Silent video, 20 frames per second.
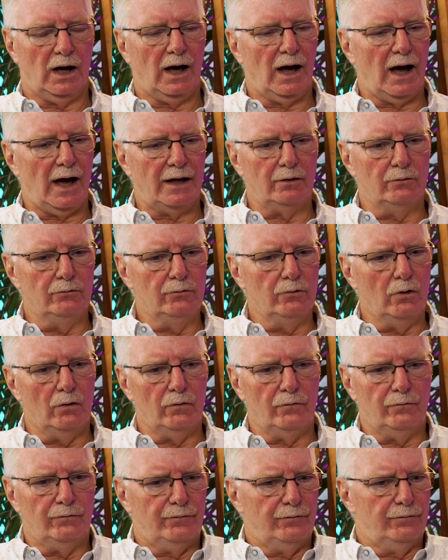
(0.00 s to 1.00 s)
I don't
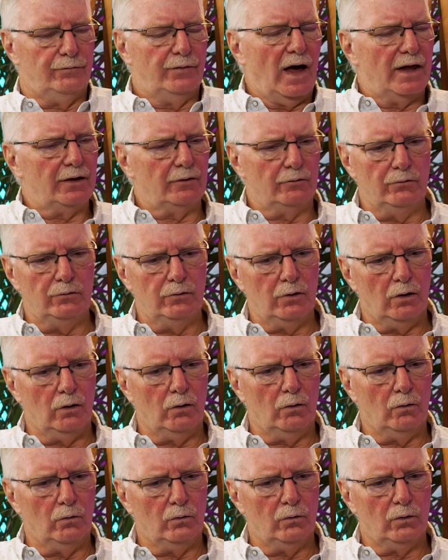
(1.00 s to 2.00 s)

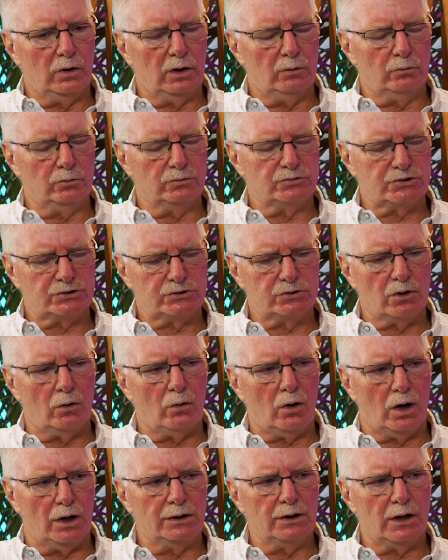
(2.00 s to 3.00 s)
know. It was
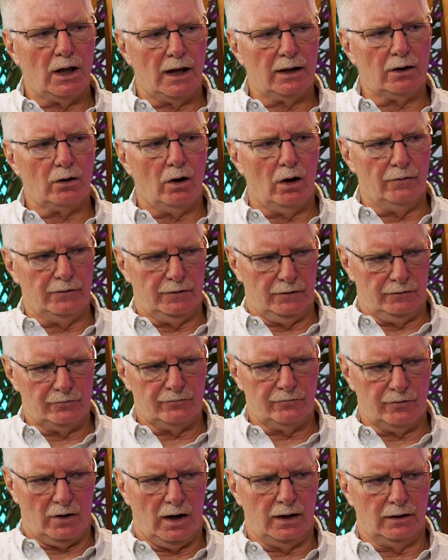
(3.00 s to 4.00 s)
so unlike all the
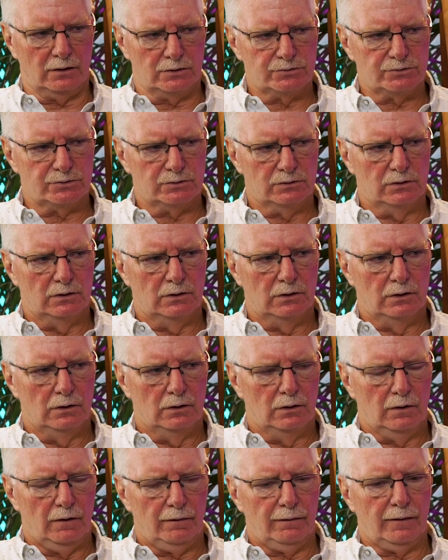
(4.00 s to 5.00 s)
other fires
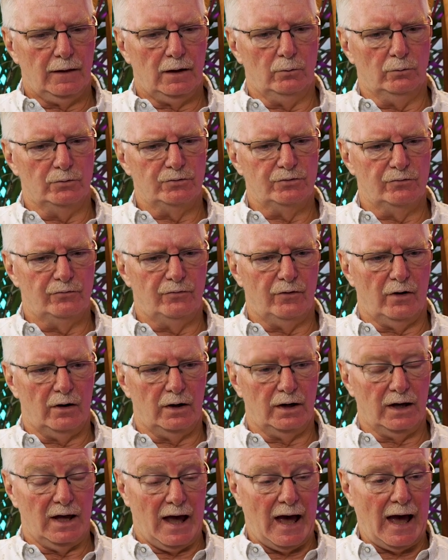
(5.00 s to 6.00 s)
that it was a
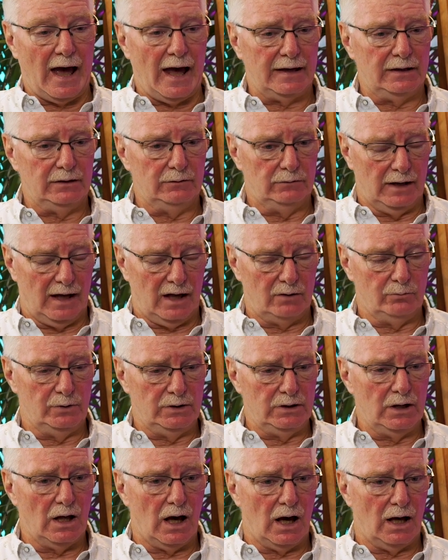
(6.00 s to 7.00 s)
very, had
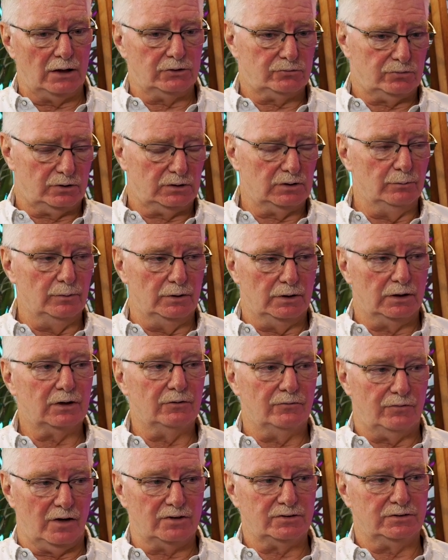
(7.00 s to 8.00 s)
we not tricked him into
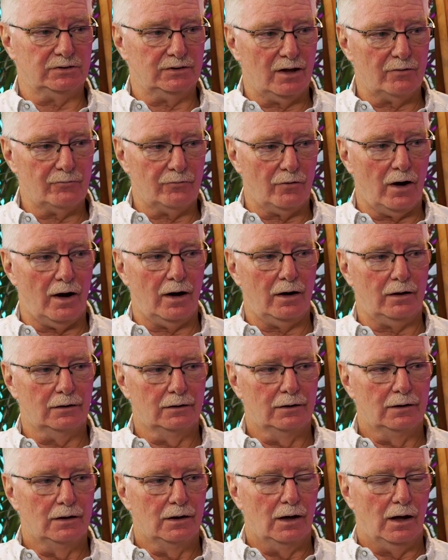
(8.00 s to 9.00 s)
confessing that fire,
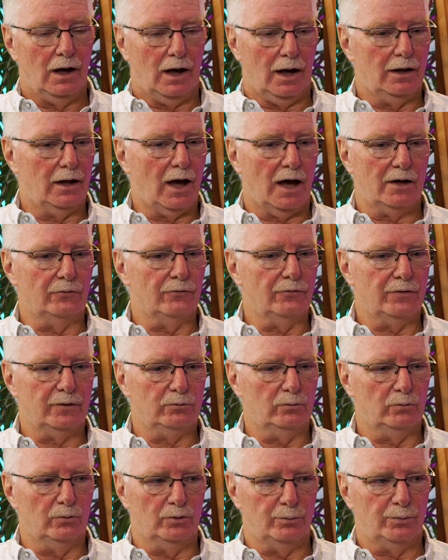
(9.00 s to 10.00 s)
I don't
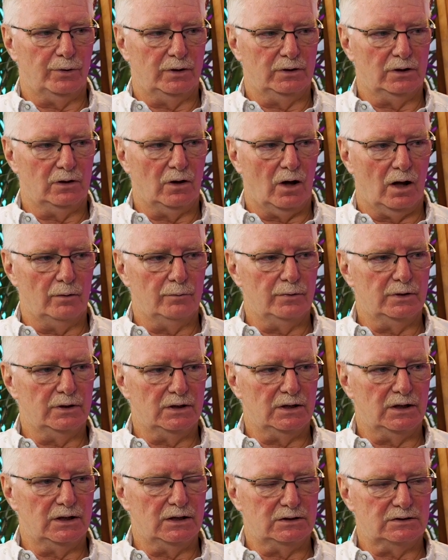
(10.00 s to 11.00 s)
think we would have pinned it on
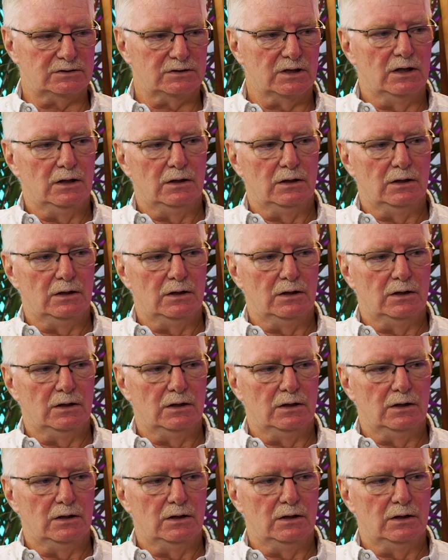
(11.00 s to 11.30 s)
him.